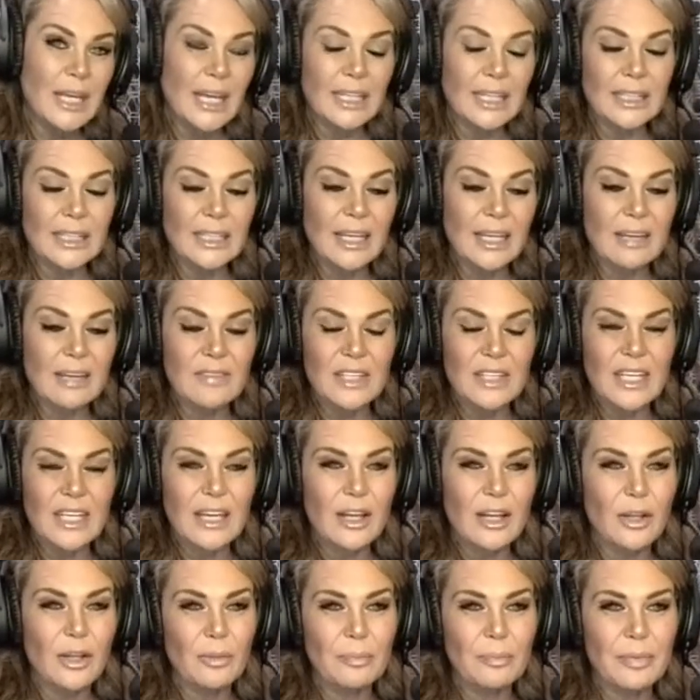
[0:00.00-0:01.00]
I didn't have any
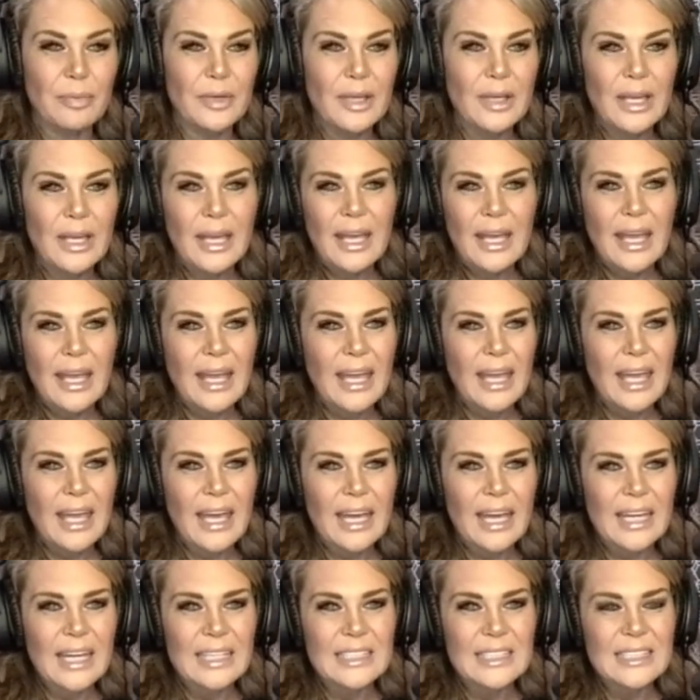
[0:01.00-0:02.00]
help.
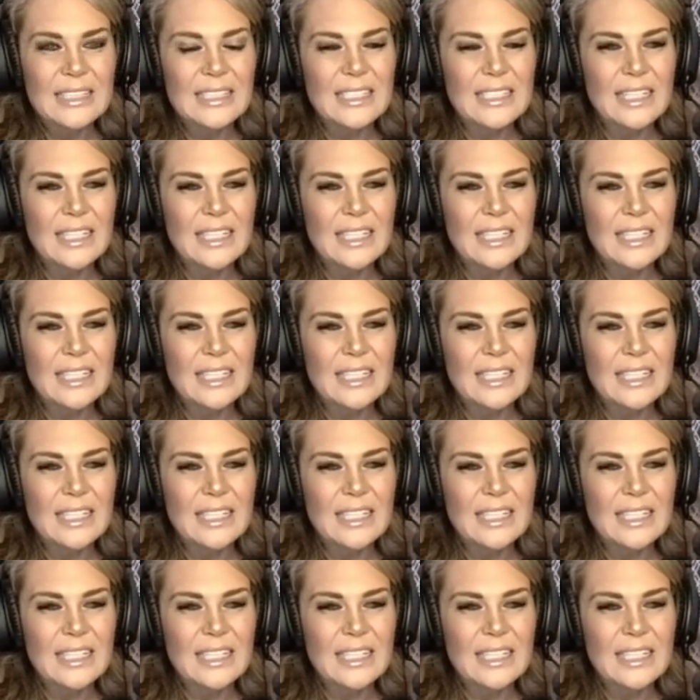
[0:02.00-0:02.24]
And